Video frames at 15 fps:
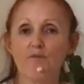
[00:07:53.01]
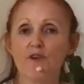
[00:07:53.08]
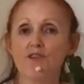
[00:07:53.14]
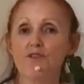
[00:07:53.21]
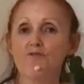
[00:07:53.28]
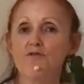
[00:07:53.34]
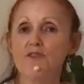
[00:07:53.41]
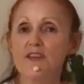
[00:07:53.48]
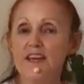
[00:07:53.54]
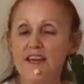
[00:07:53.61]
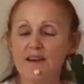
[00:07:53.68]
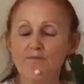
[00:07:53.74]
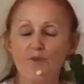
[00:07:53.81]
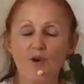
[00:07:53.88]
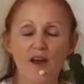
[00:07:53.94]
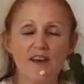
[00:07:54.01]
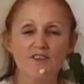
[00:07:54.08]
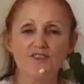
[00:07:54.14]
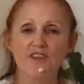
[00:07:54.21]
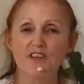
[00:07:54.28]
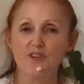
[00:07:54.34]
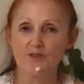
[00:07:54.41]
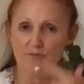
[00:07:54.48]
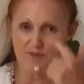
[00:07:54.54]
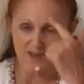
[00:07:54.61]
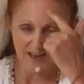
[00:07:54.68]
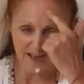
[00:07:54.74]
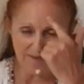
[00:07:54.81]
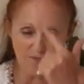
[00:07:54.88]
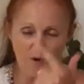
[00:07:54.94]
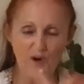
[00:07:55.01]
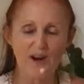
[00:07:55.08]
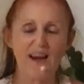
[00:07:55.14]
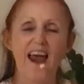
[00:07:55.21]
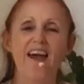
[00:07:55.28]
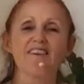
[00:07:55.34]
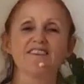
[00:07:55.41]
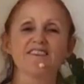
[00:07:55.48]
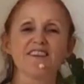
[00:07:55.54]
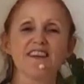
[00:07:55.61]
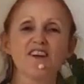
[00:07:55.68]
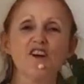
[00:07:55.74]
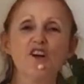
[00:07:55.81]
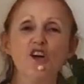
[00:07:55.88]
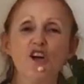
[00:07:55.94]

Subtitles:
when you need more energy, you need more clarity,